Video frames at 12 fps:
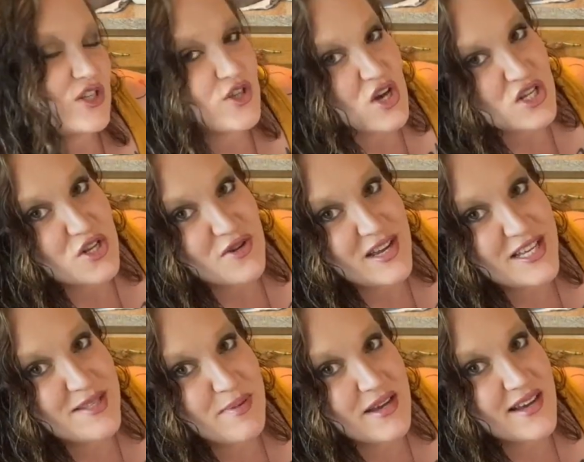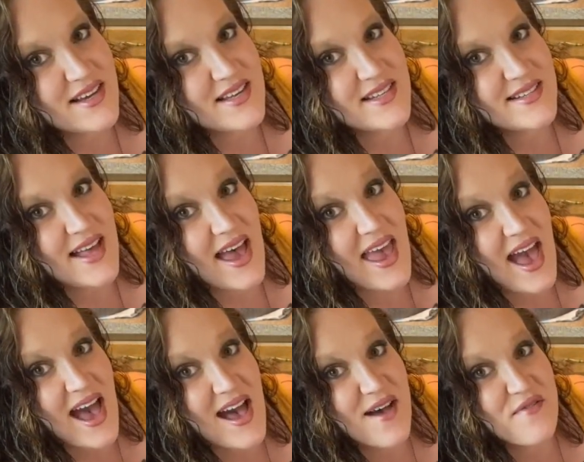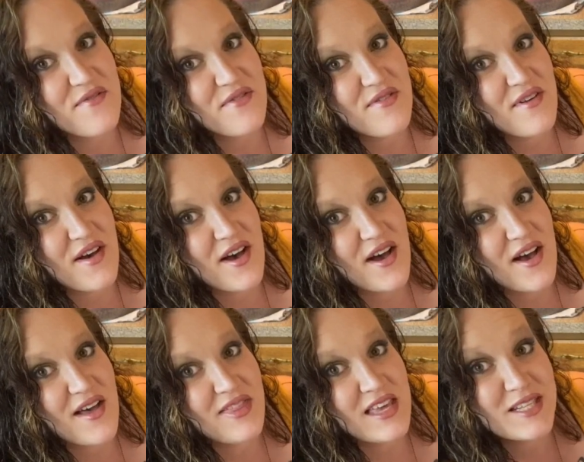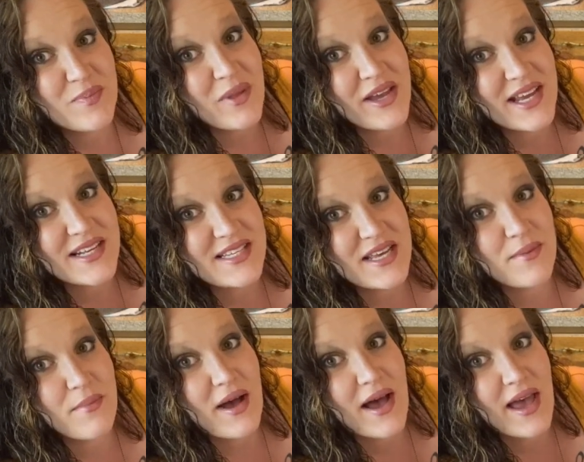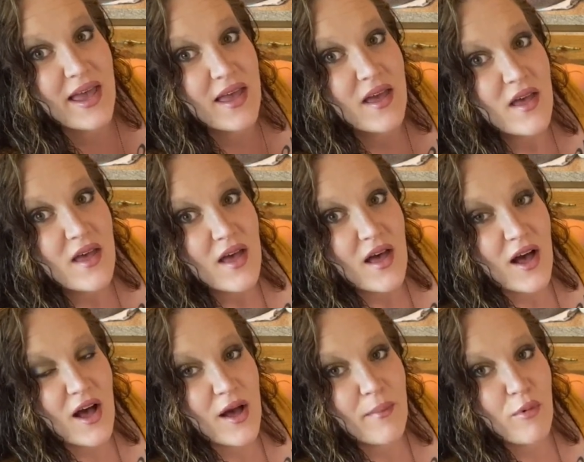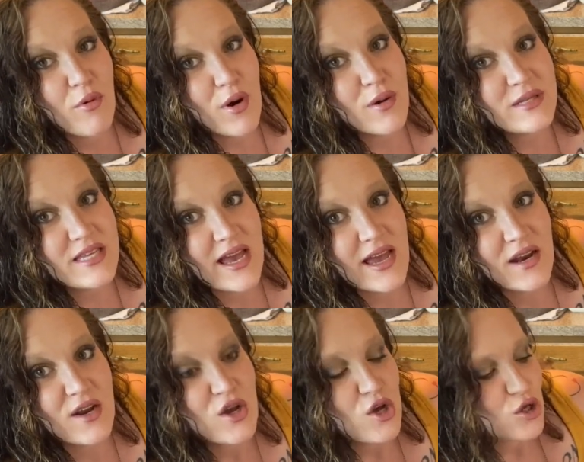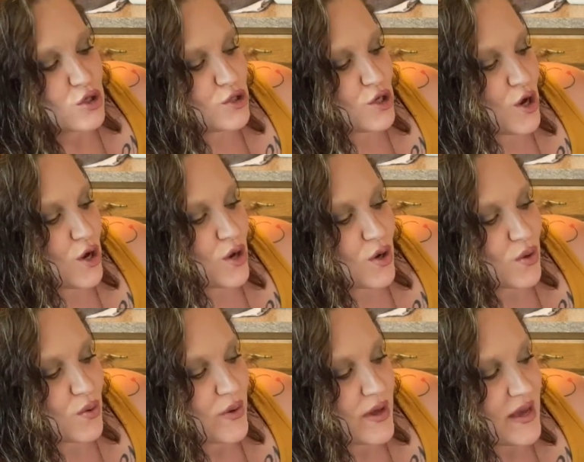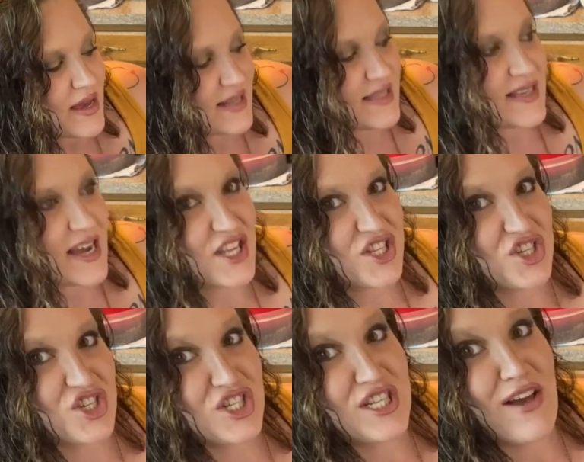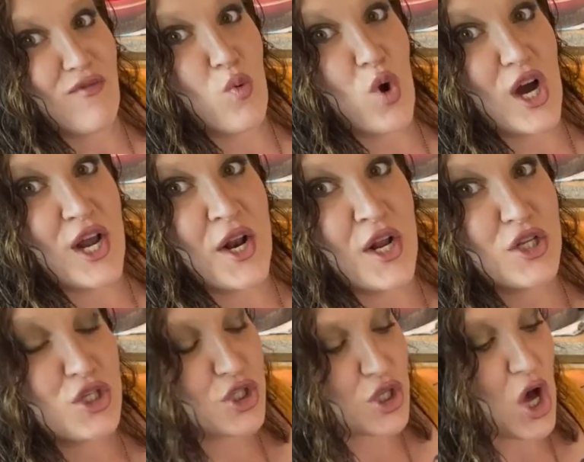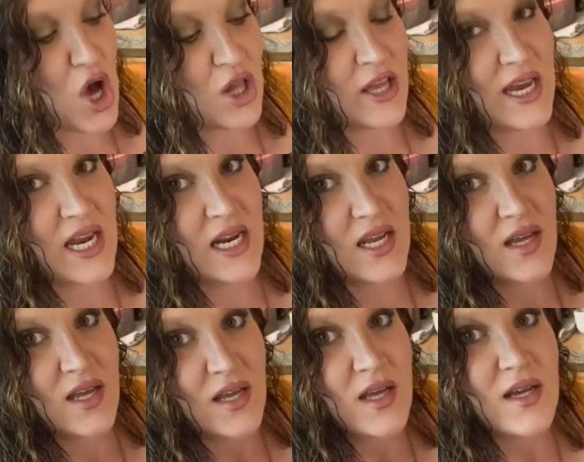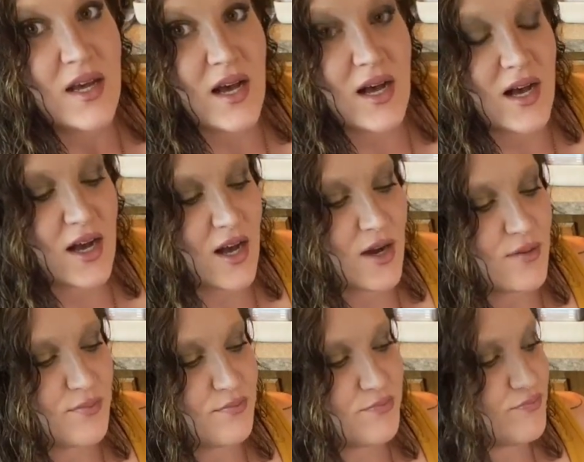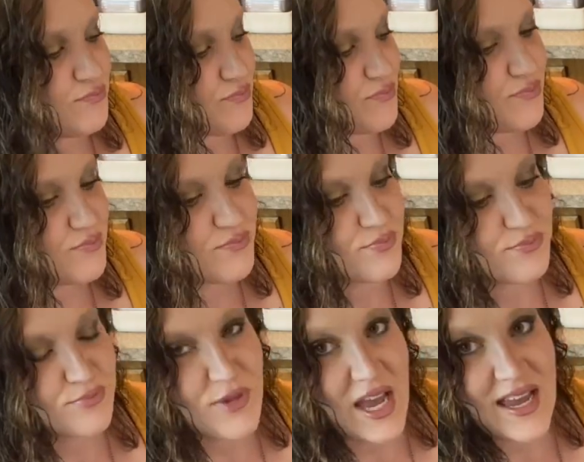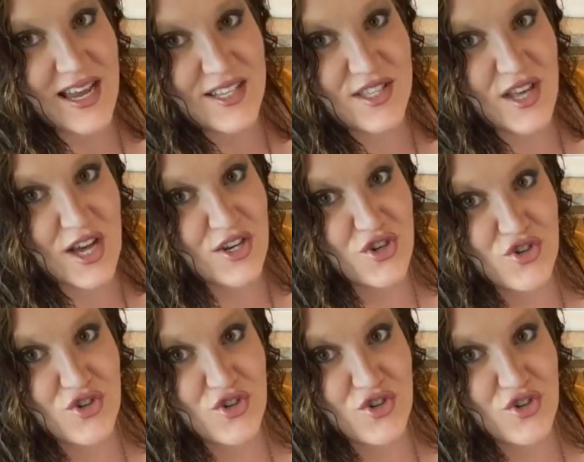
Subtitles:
is also nice because I have these plants in my grow tent, so it's nice to just have one solid, I guess under